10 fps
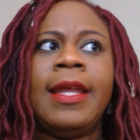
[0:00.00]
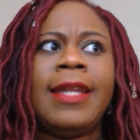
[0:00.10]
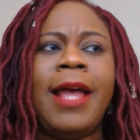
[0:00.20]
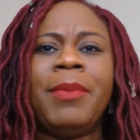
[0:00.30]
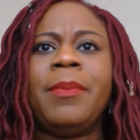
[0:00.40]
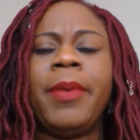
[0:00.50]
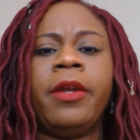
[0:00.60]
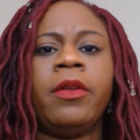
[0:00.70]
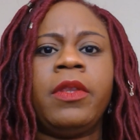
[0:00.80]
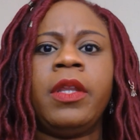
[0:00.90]
Not be
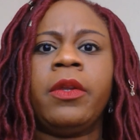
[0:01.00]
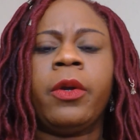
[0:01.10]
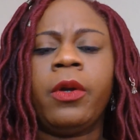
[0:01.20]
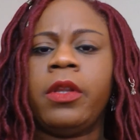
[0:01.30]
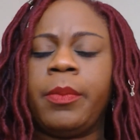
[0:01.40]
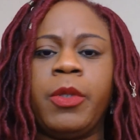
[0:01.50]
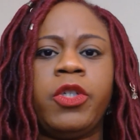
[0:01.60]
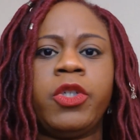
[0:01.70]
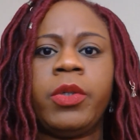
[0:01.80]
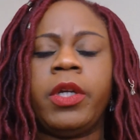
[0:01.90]
better than the girl up the
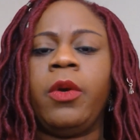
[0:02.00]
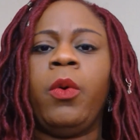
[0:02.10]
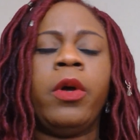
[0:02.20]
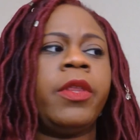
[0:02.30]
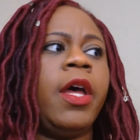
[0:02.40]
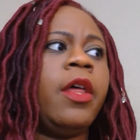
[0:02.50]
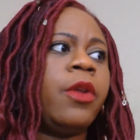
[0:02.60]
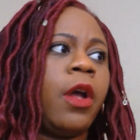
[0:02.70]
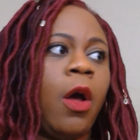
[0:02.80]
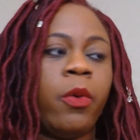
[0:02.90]
street or the other
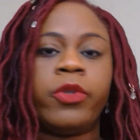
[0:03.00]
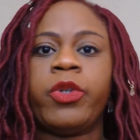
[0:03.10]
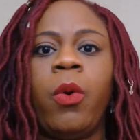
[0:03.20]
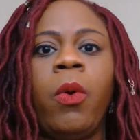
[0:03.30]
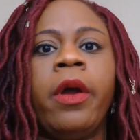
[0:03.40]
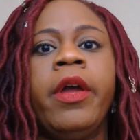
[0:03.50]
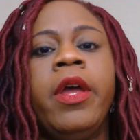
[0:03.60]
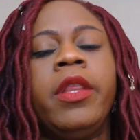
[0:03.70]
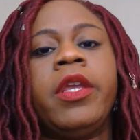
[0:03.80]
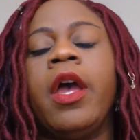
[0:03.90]
coach or
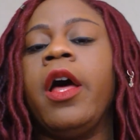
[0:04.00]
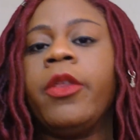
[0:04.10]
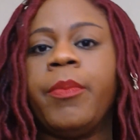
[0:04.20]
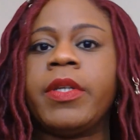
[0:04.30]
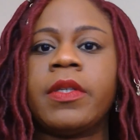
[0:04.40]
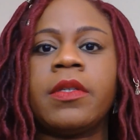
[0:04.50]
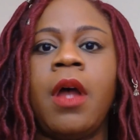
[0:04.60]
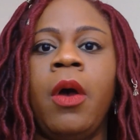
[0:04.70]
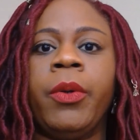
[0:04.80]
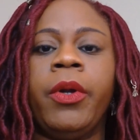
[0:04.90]
the other business
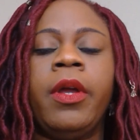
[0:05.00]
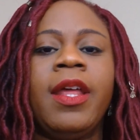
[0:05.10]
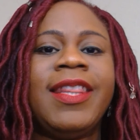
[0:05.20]
owner.